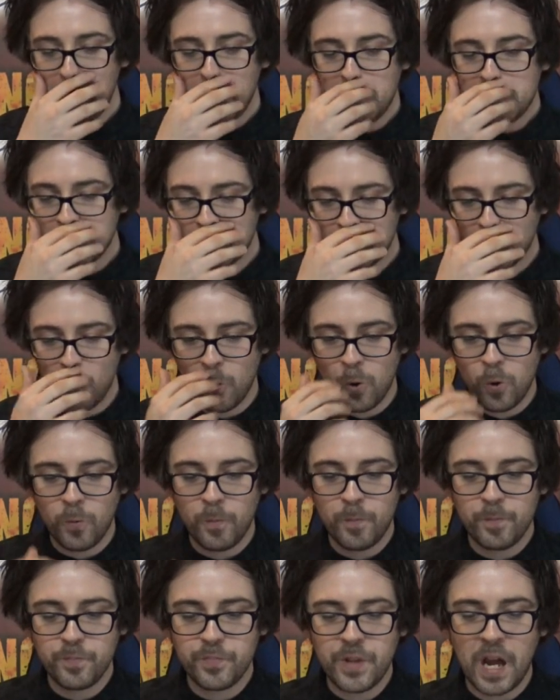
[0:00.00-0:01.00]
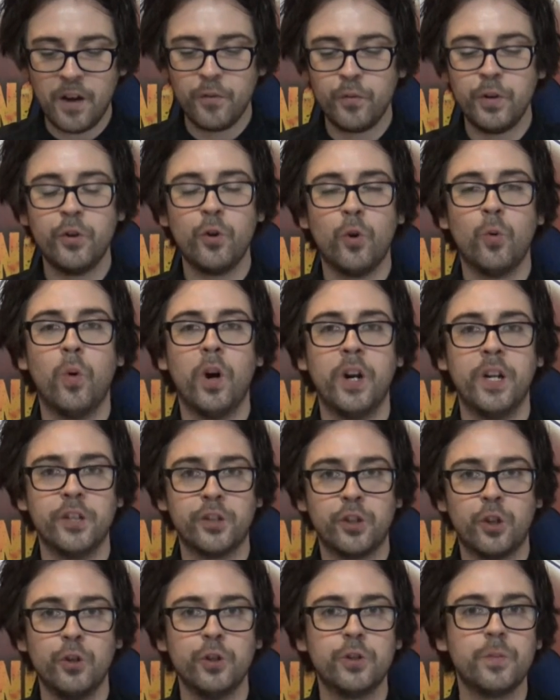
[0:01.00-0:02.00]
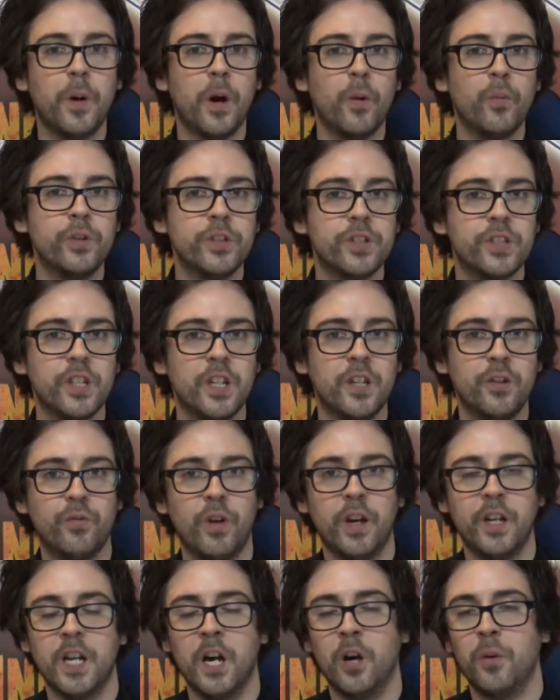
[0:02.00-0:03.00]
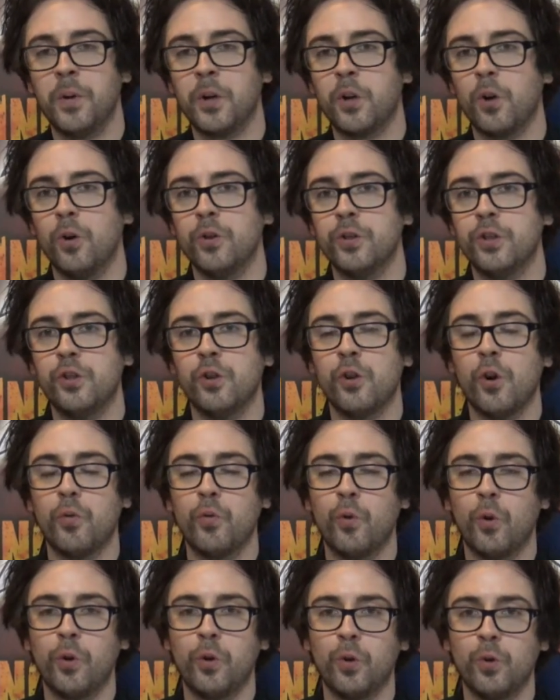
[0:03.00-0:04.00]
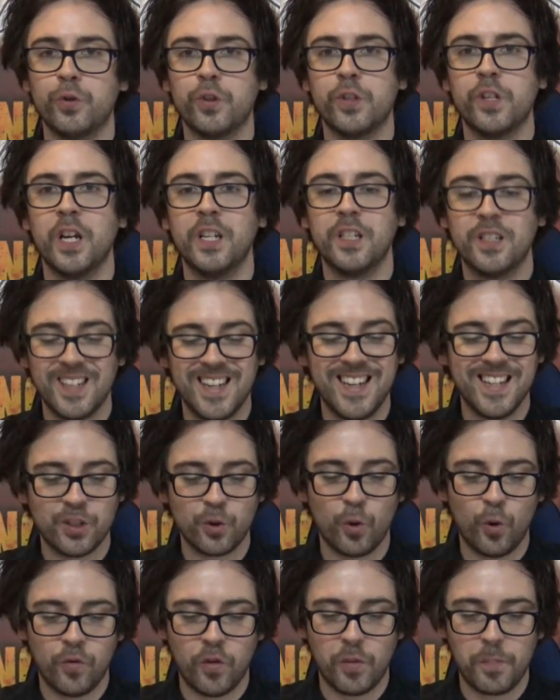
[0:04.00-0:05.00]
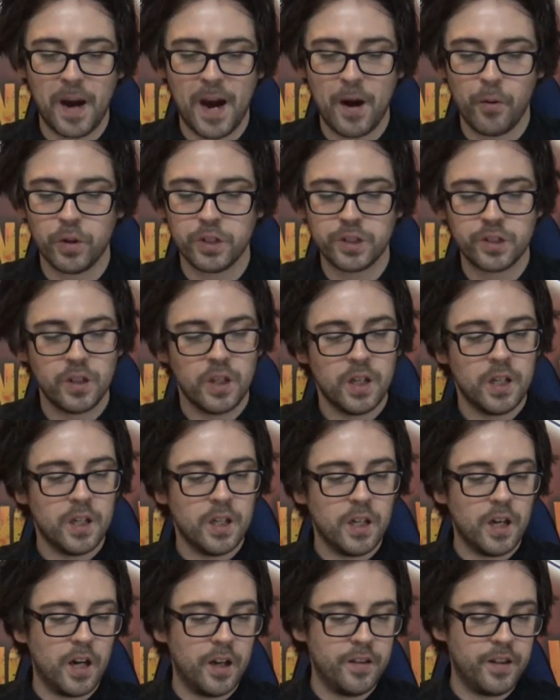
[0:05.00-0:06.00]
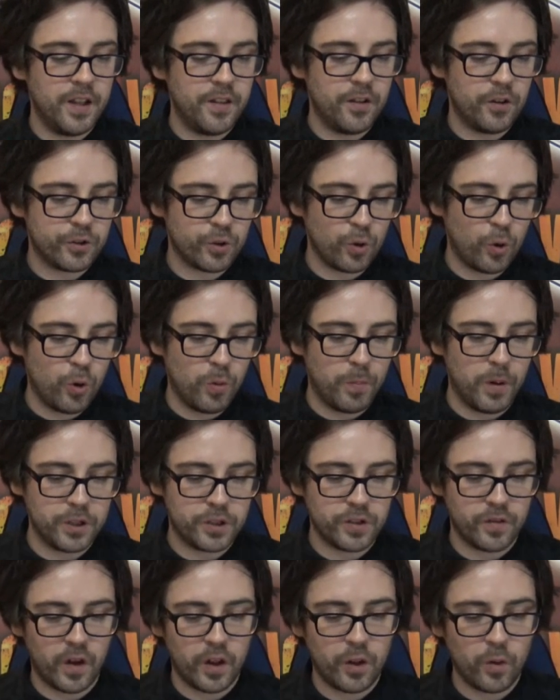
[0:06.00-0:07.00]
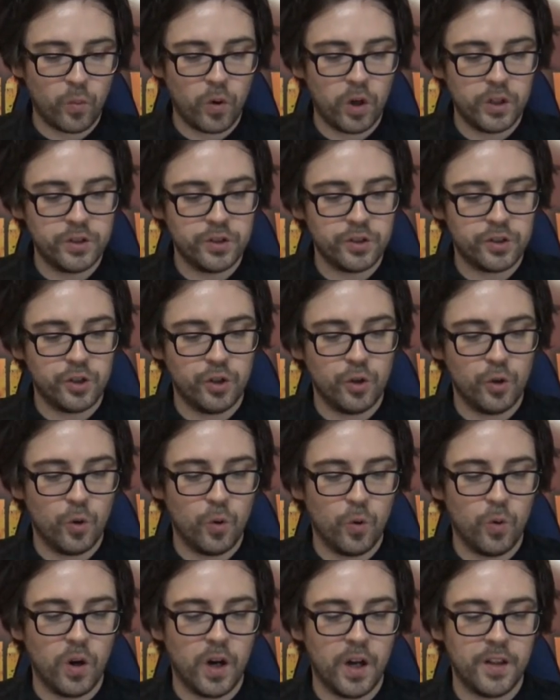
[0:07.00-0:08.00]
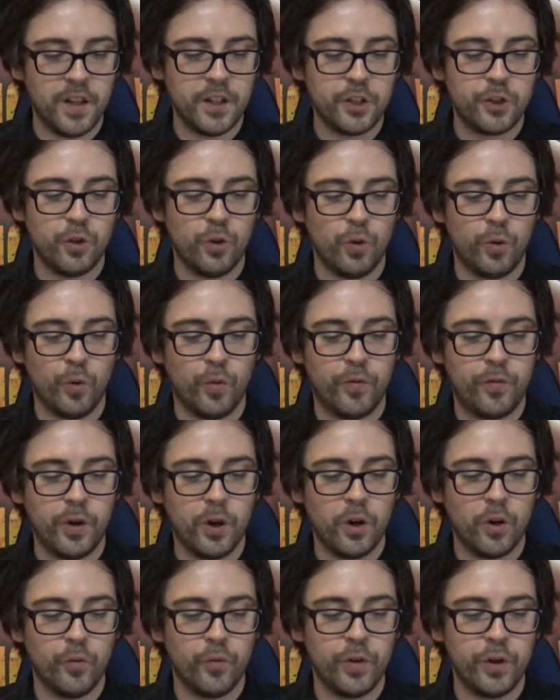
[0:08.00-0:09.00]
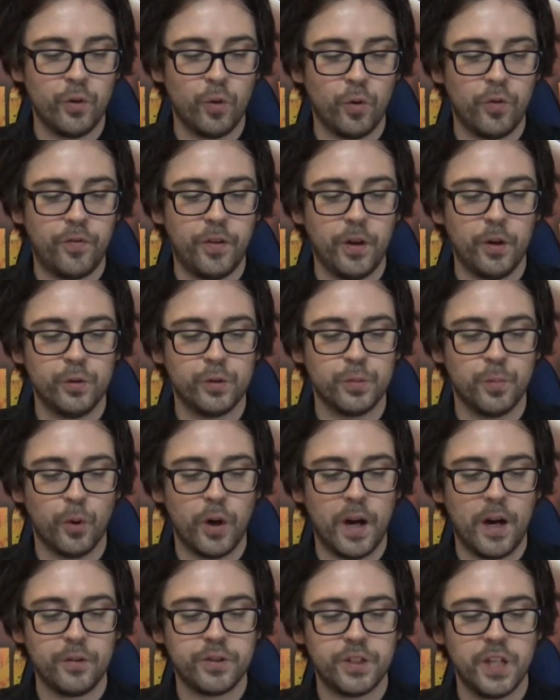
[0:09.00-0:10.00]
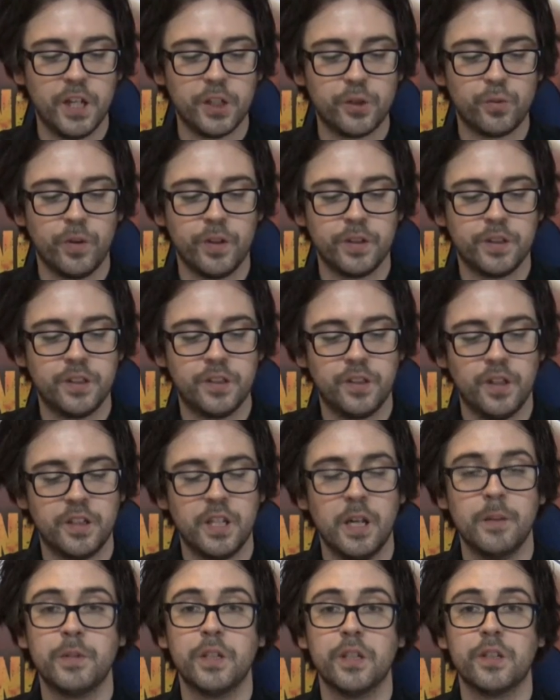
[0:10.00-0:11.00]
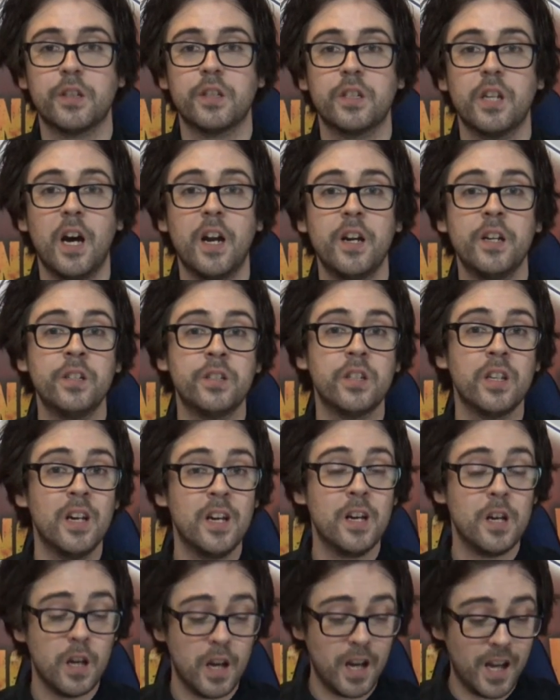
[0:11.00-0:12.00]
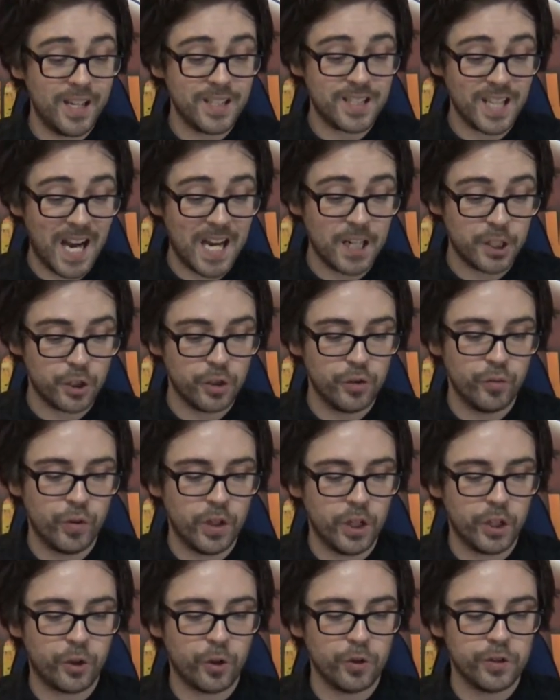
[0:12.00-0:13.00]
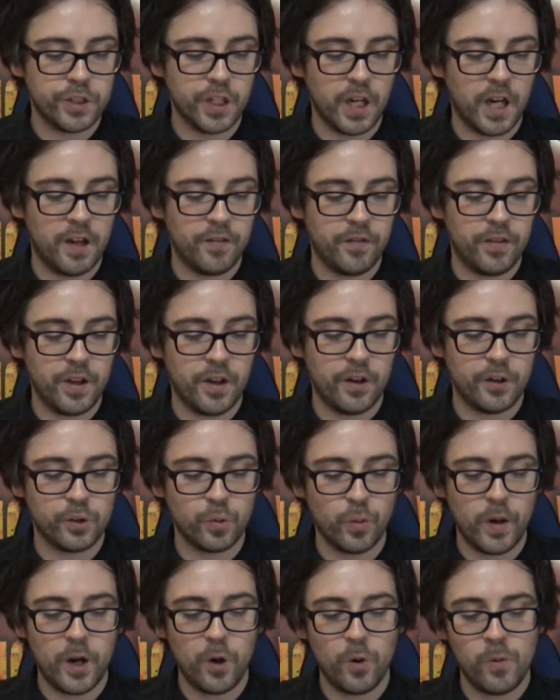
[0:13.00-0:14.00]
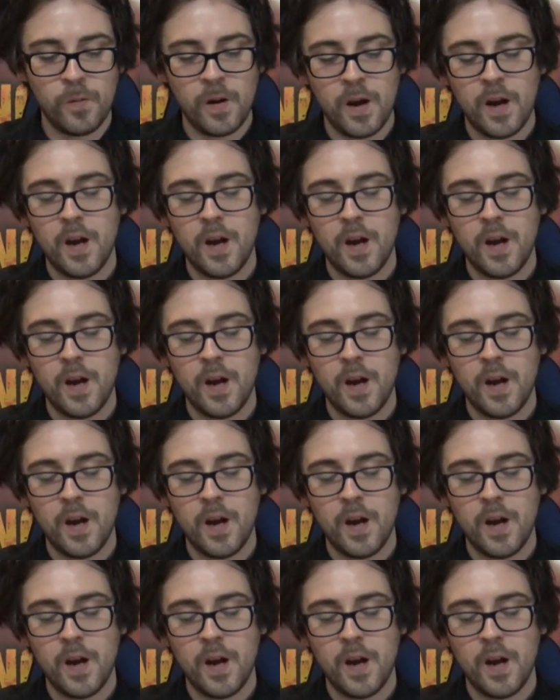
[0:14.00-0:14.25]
So that reroll 1 is good, but I wouldn't say right now, because you're not rolling loads of dice, is overpowered. And then there's a whole bunch of other ones, and they should know no fear. Reroll failed morale test when Adeptus Astartes is actually really good to have there as well.